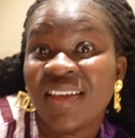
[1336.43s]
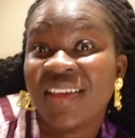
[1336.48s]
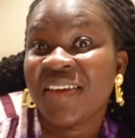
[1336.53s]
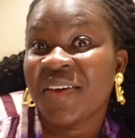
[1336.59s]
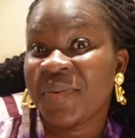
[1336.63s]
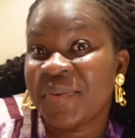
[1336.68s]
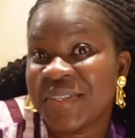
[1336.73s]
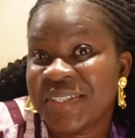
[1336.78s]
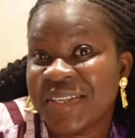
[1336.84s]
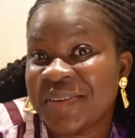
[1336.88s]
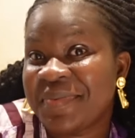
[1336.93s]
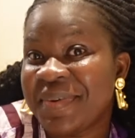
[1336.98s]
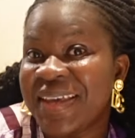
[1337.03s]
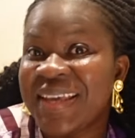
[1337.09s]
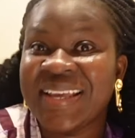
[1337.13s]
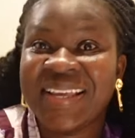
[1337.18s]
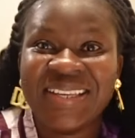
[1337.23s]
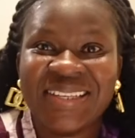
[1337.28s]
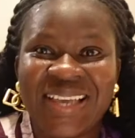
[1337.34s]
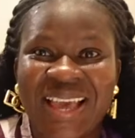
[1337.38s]
Can you see
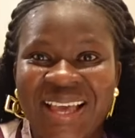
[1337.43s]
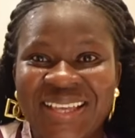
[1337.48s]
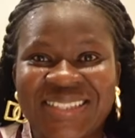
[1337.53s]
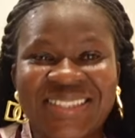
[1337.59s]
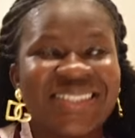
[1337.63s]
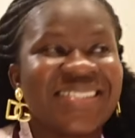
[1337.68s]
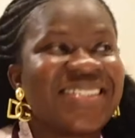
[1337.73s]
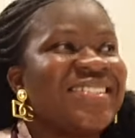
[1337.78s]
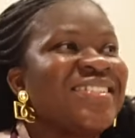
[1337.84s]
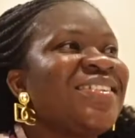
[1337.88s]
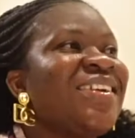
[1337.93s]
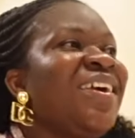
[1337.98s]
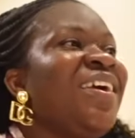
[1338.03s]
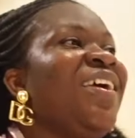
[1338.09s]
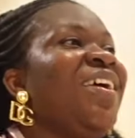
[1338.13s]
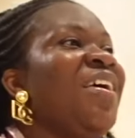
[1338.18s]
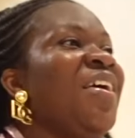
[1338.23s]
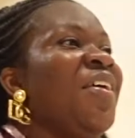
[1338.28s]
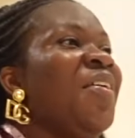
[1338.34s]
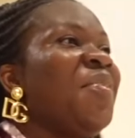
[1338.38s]
me? Yes.
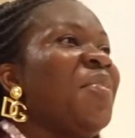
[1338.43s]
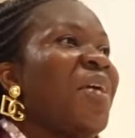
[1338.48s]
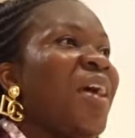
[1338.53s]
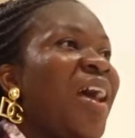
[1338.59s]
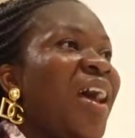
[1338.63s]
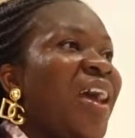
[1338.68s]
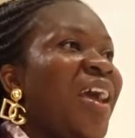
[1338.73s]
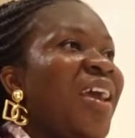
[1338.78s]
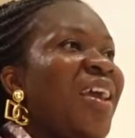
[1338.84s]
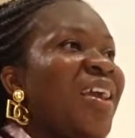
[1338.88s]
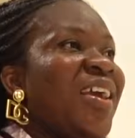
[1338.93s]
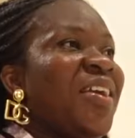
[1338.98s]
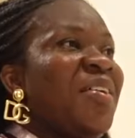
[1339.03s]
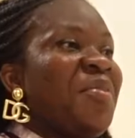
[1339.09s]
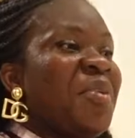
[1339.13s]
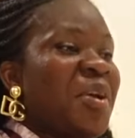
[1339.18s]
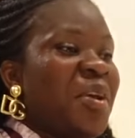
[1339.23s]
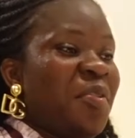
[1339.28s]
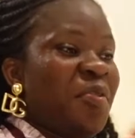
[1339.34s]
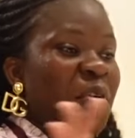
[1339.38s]
Okay,
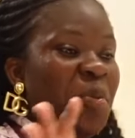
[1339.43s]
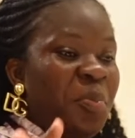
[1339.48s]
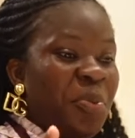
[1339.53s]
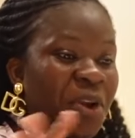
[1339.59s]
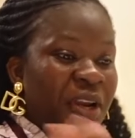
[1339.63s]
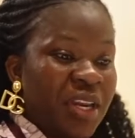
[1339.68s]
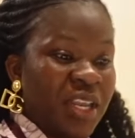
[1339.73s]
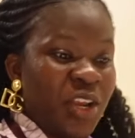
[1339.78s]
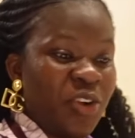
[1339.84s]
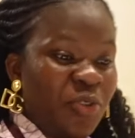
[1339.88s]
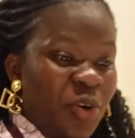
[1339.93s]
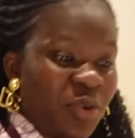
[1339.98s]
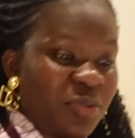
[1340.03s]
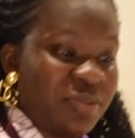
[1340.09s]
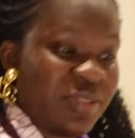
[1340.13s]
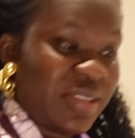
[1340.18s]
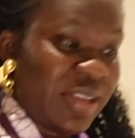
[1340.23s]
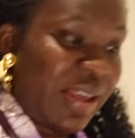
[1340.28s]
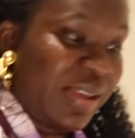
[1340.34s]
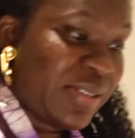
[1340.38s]
we're giving pretty grown
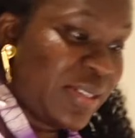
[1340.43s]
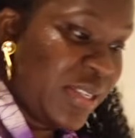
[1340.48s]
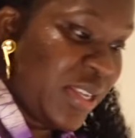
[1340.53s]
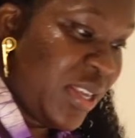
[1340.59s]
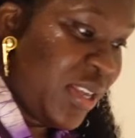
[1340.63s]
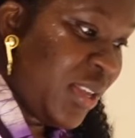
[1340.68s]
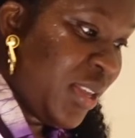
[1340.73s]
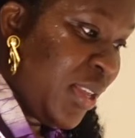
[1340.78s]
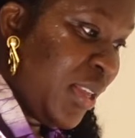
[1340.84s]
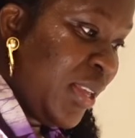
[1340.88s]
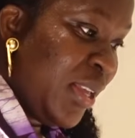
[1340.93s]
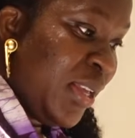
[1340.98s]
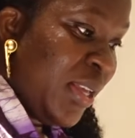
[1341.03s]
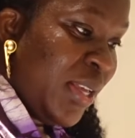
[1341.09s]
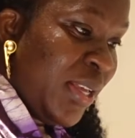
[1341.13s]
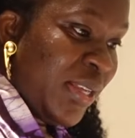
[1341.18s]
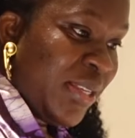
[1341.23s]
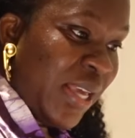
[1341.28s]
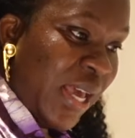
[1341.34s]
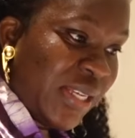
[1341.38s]
sexy.
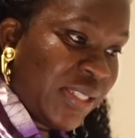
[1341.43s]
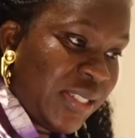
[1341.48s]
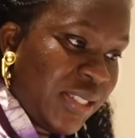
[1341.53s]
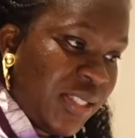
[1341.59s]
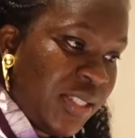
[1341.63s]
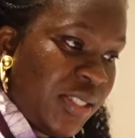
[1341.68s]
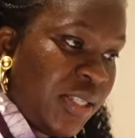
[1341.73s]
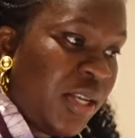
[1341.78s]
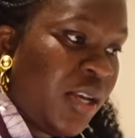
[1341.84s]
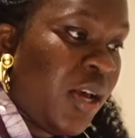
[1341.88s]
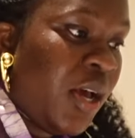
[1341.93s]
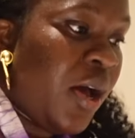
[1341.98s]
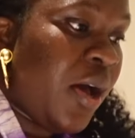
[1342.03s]
Yes.